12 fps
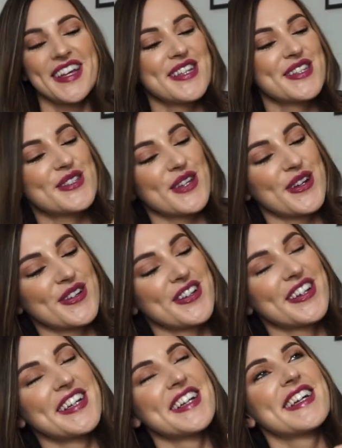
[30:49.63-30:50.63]
So,
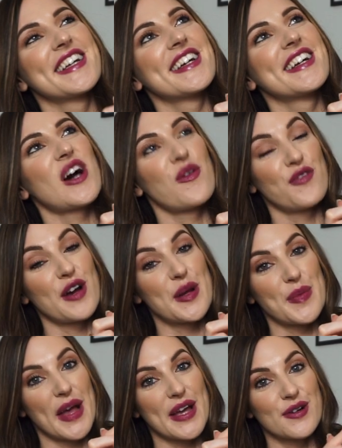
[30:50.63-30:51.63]
I'm very
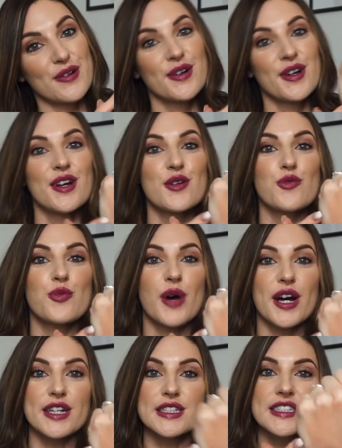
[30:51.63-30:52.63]
pale.
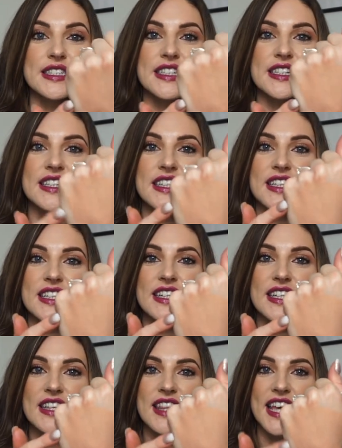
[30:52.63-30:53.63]
But
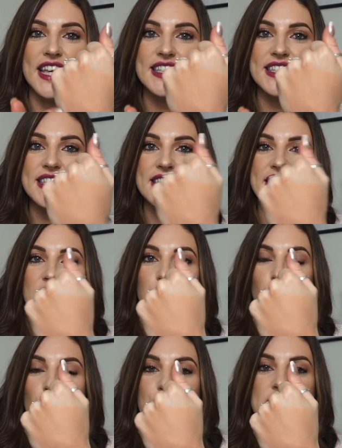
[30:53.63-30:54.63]
this
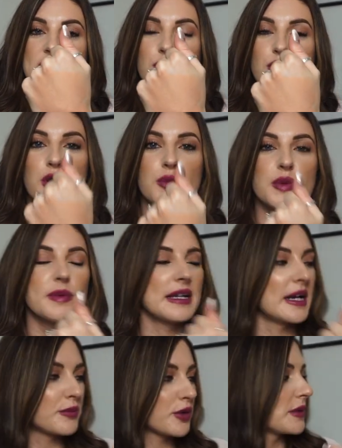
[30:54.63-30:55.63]
was probably,
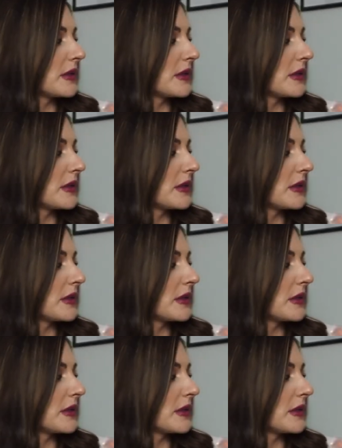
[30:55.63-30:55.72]
I probably